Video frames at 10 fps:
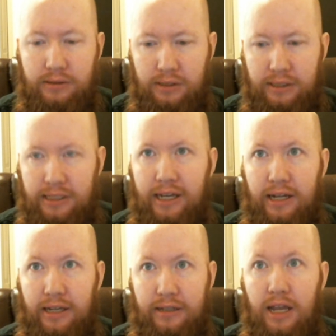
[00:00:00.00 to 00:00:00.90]
Because I
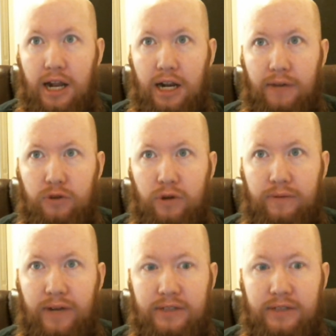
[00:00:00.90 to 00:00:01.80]
got like level
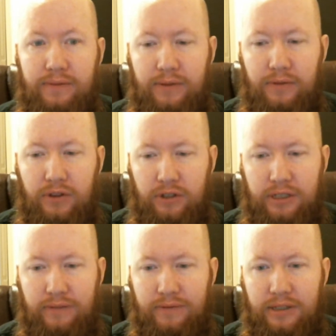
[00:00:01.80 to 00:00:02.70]
25 stuff, level 30
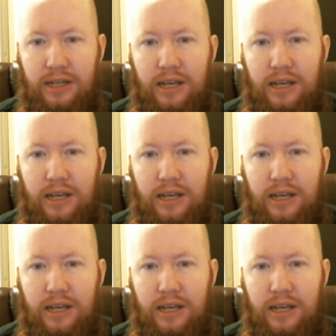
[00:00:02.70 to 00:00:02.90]
stuff.